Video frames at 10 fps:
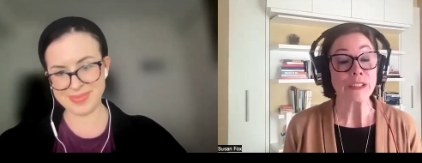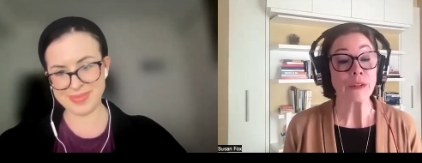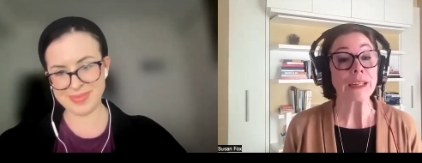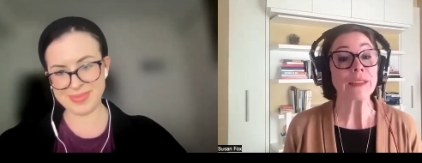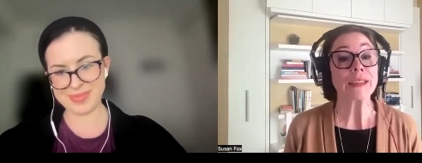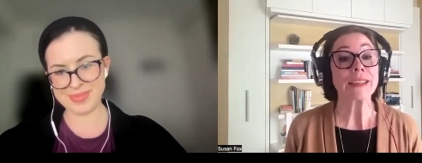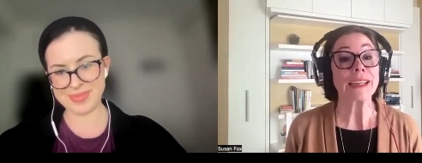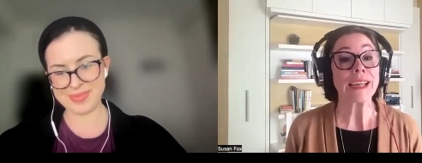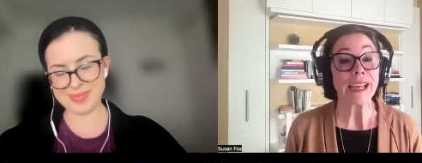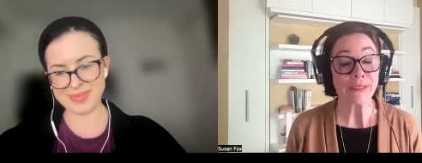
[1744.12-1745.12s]
Speaker 1: Is there anything that
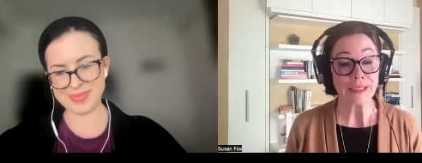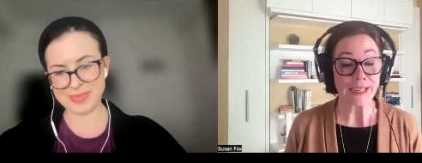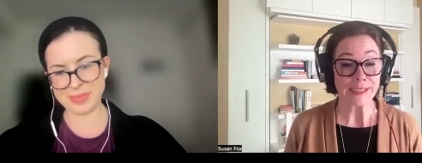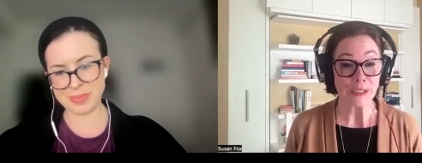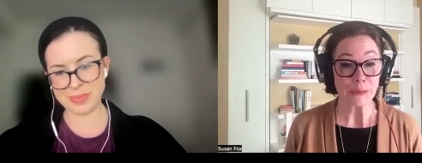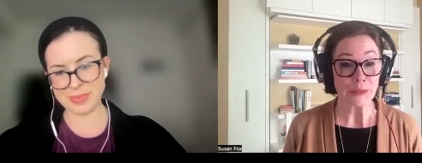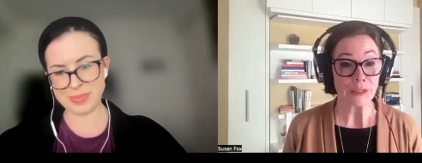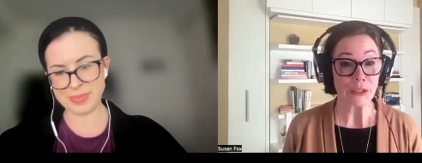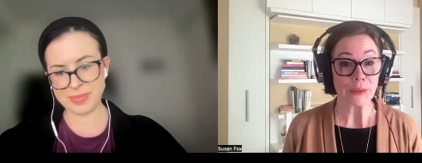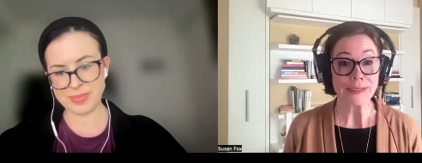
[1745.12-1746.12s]
I haven't asked about
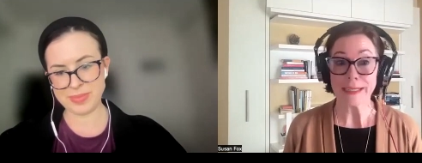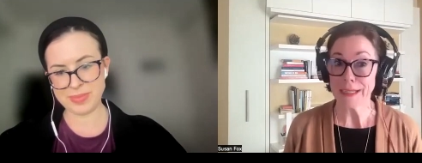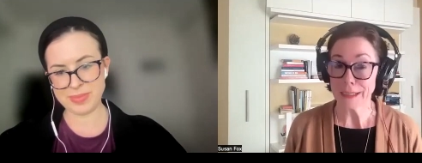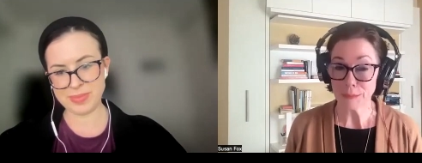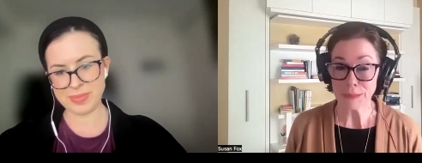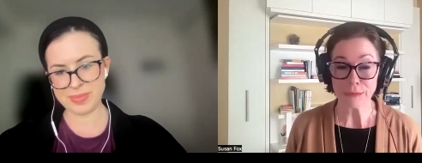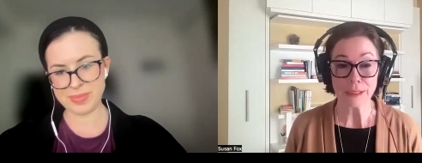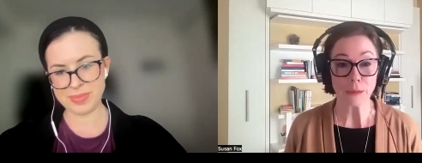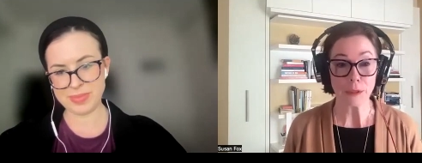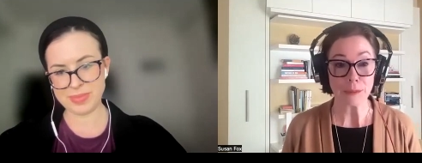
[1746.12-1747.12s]
that you want to say? Ah, oh, but I
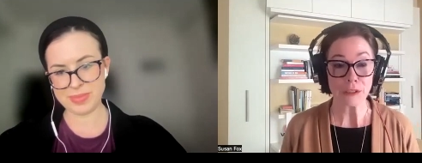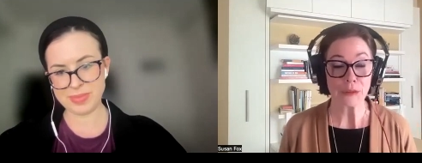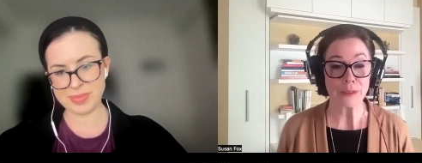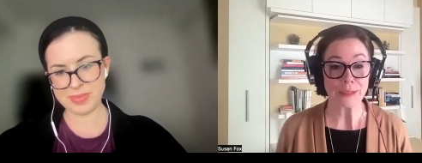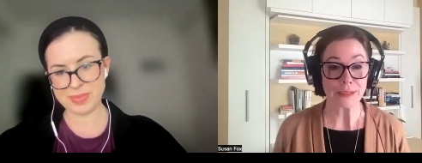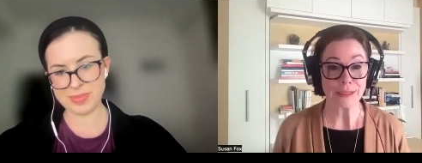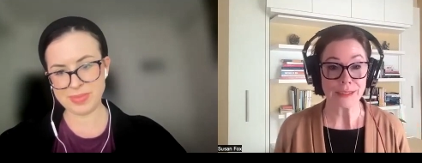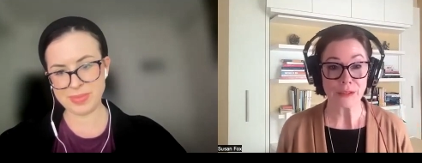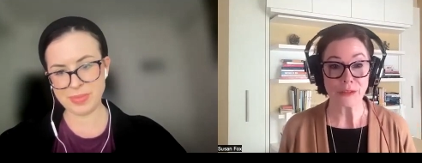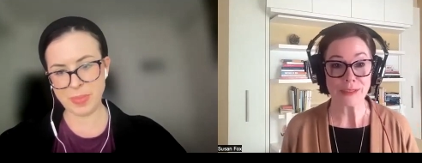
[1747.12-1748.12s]
really want to make sure that the
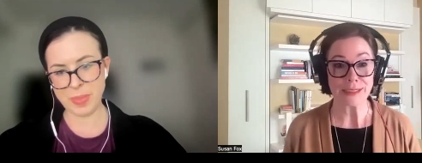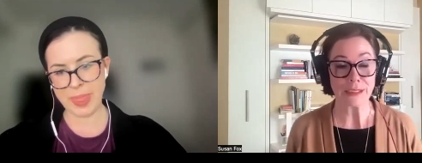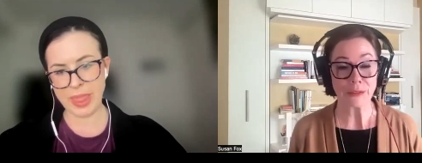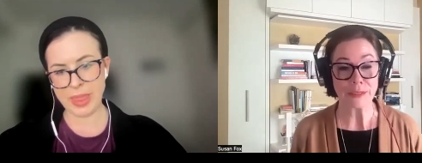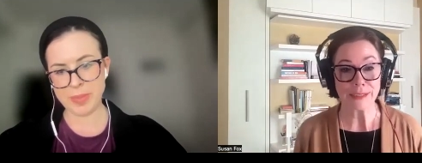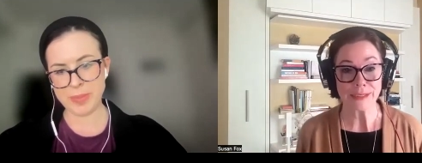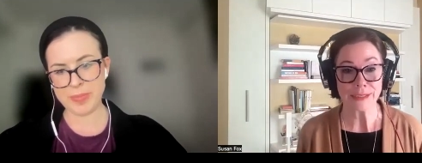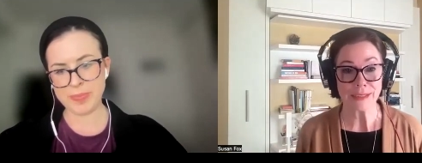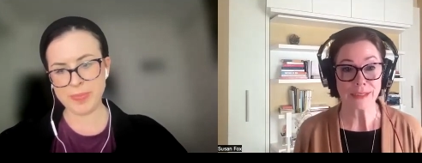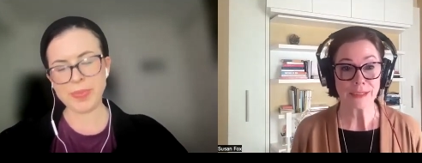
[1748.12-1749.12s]
listeners hear
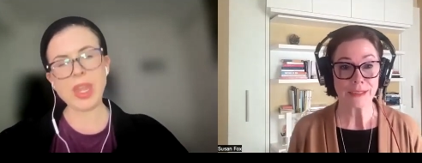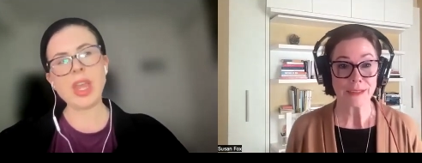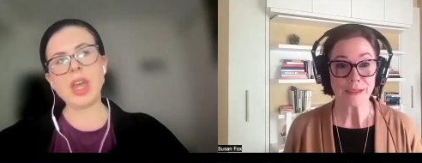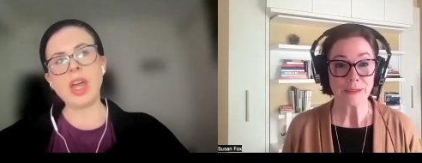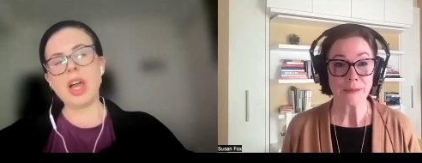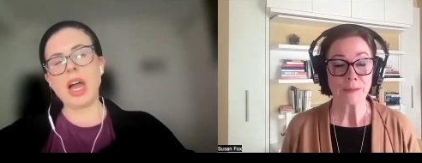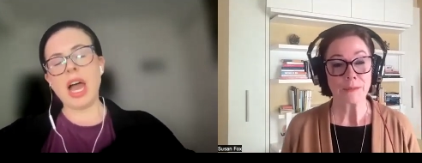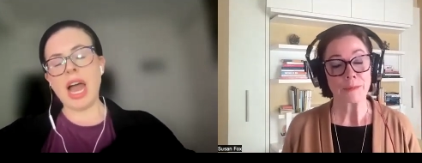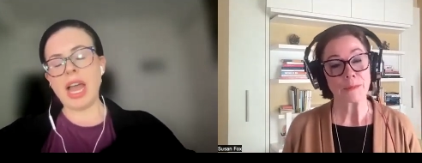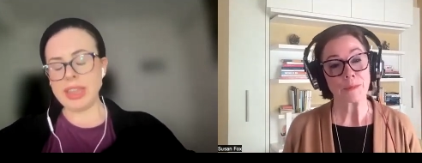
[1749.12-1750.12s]
this.
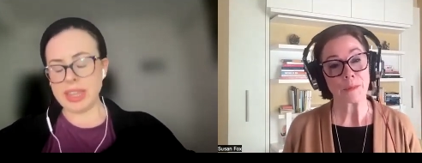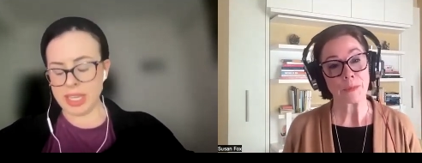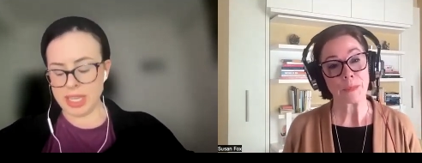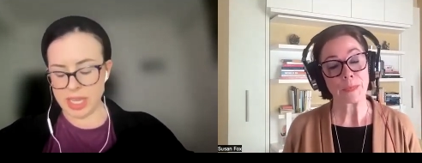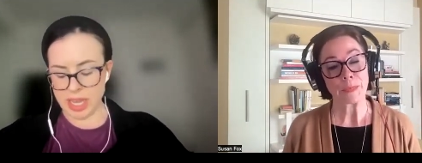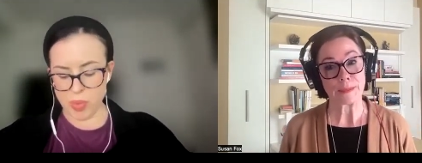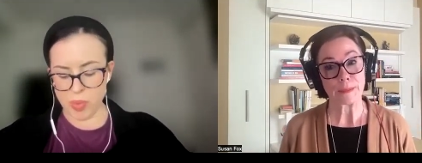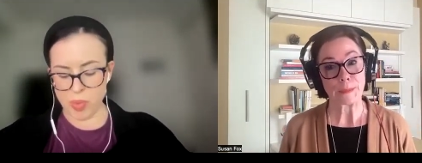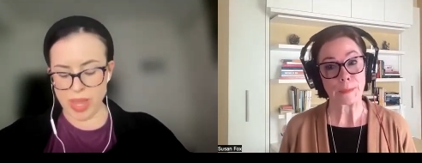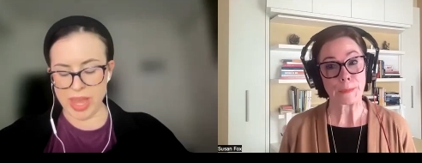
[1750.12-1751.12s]
Speaker 2: I think
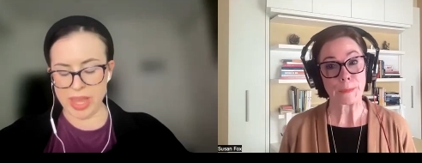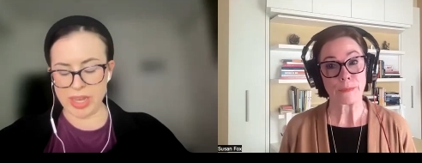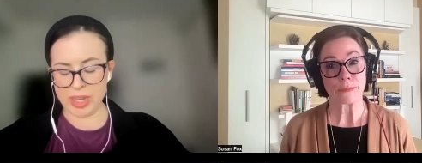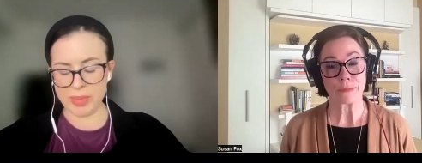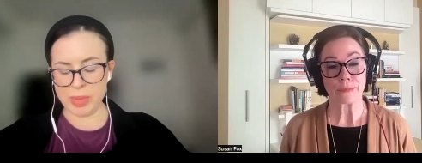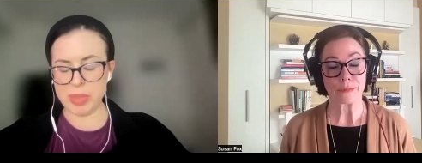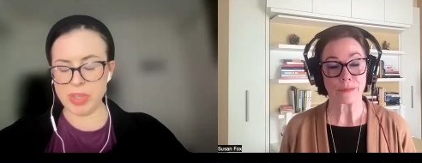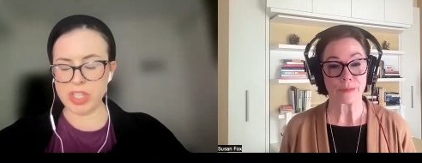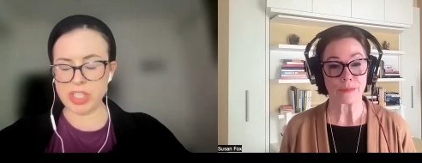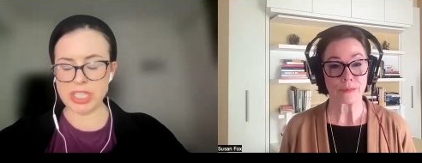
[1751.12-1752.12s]
when people
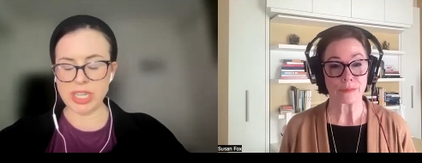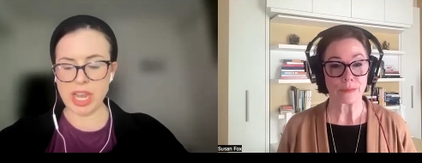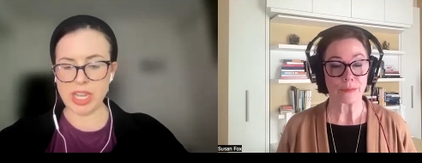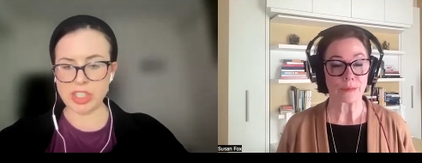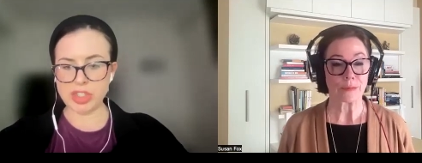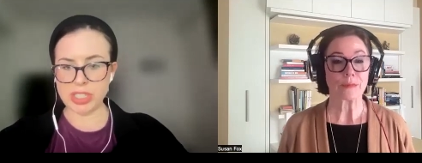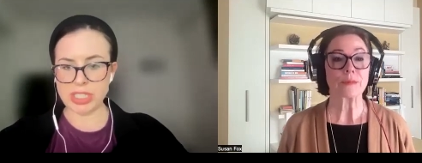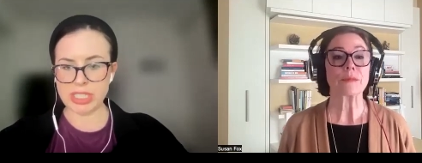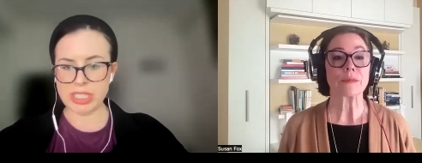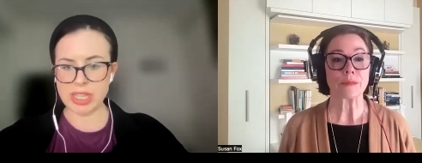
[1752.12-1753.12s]
hear
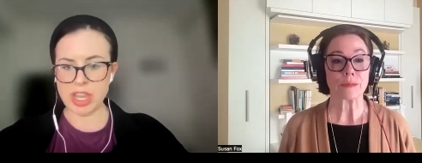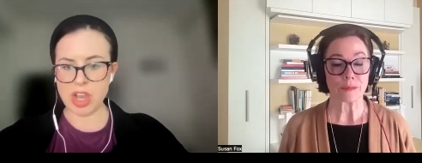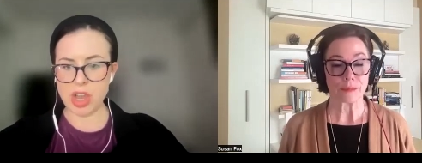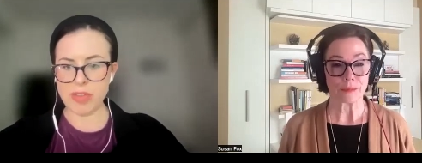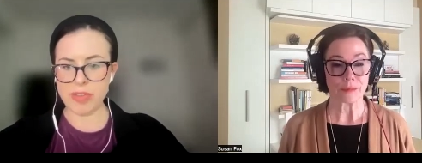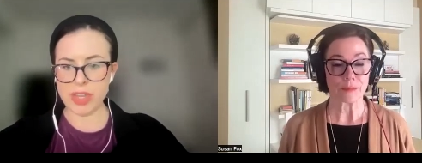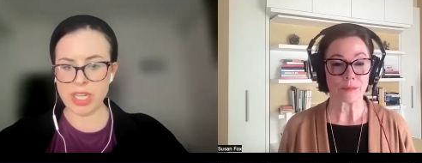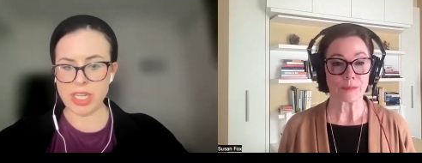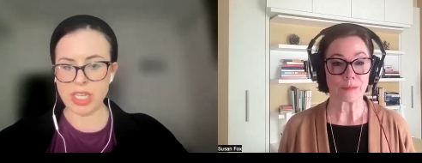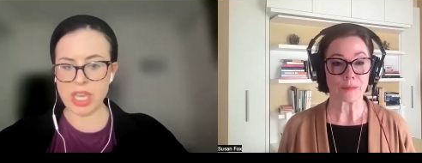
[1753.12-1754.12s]
psychiatrist, they
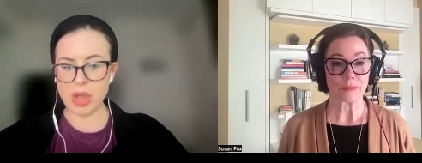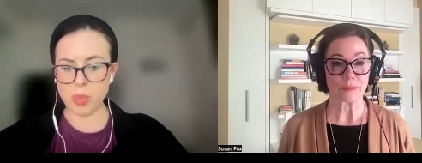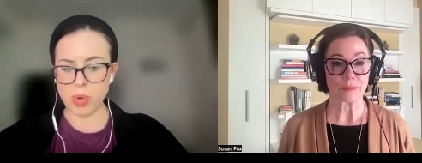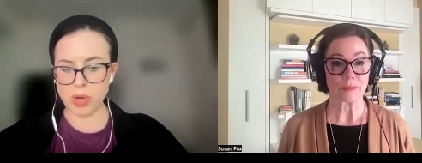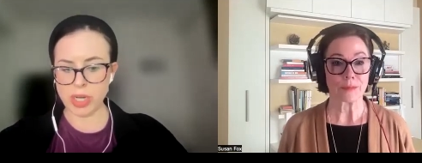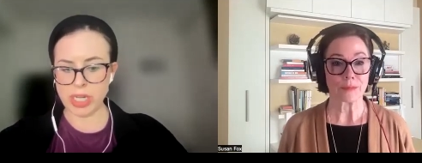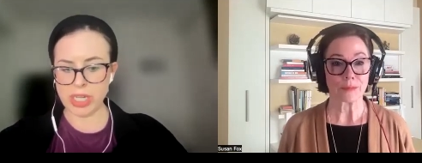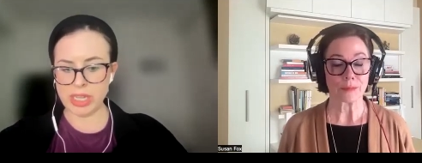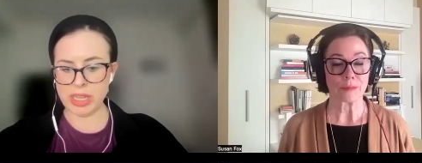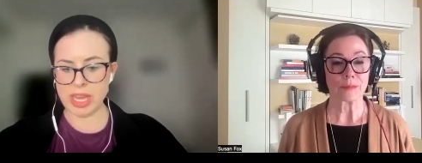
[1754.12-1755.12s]
often get worried
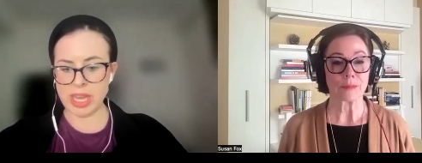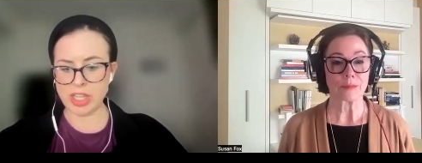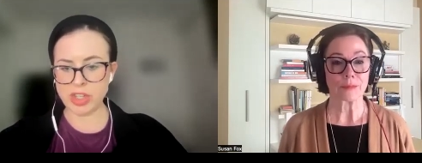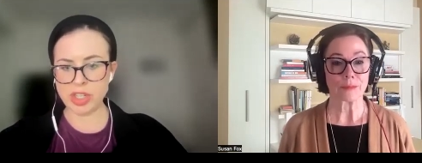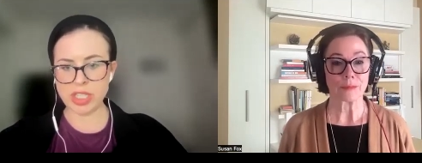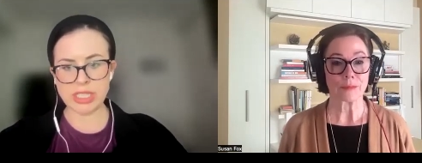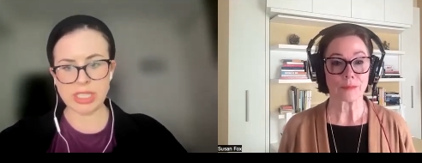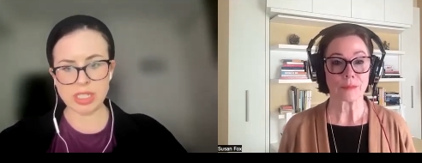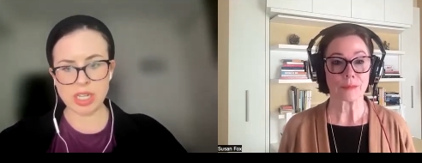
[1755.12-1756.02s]
that you're going to see